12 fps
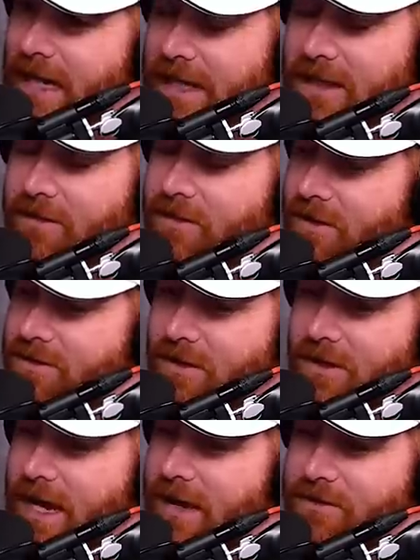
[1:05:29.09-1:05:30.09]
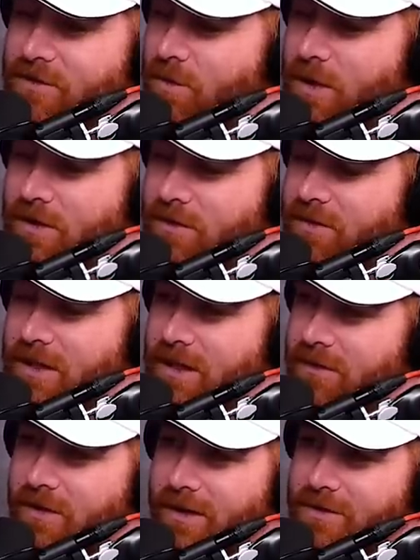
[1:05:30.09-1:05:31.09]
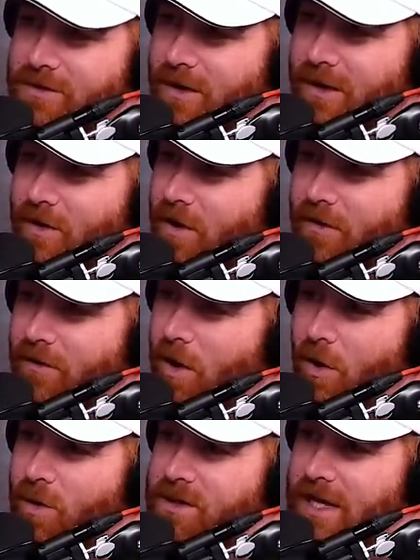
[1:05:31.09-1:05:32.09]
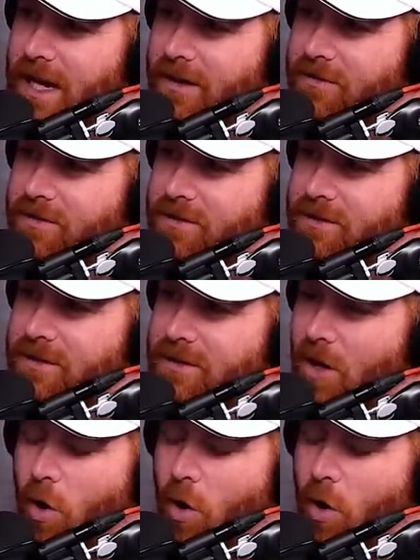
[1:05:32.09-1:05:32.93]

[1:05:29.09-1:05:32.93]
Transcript: I love Arizona. I have this weird affinity for Arizona. I've, I've, always have. Yeah.